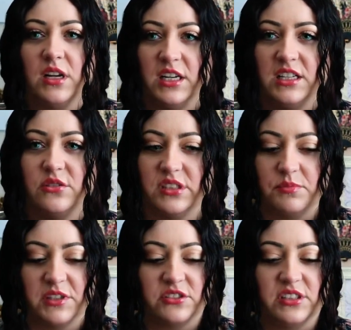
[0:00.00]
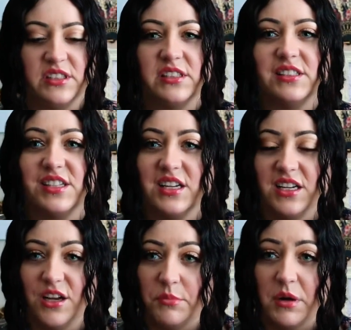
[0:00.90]
And I know, especially since
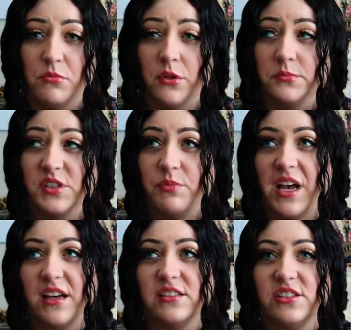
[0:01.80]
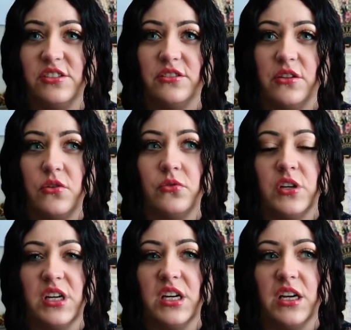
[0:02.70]
my mom's passed, you
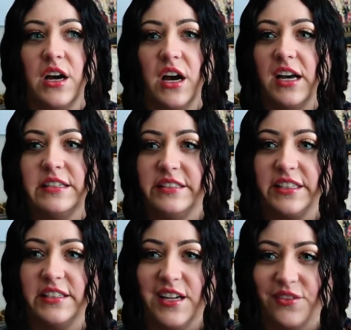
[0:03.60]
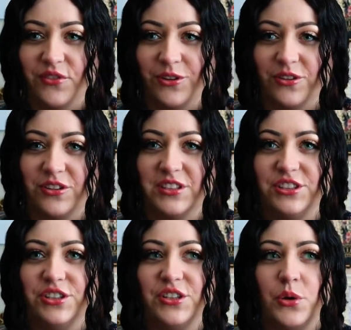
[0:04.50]
know, I can never,
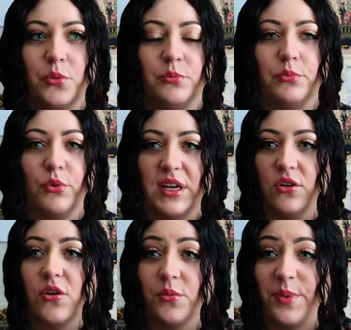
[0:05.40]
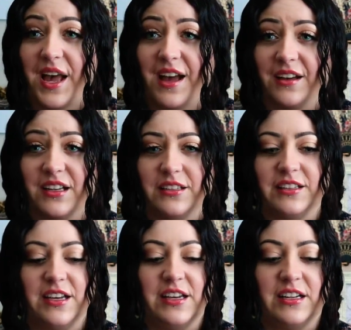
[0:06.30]
you know, bring her back,
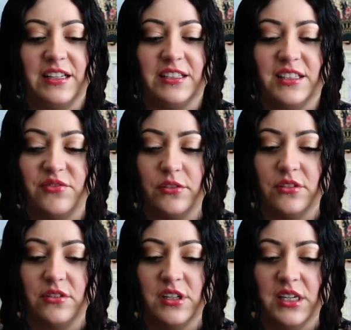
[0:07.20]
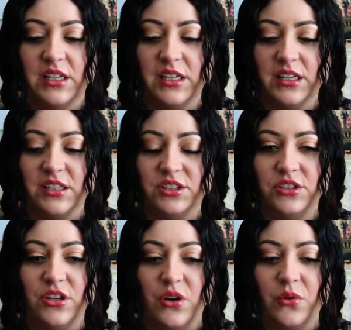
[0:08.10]
and I can never,
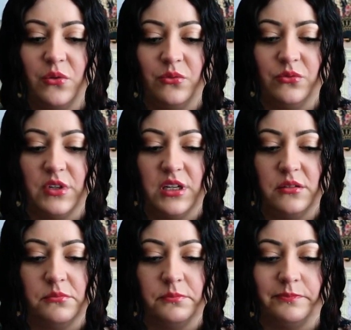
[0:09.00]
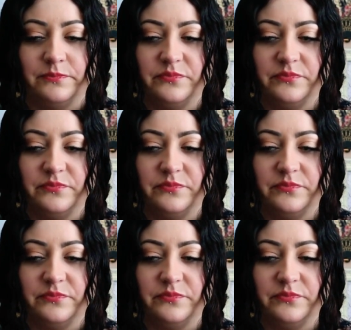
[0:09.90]
you know,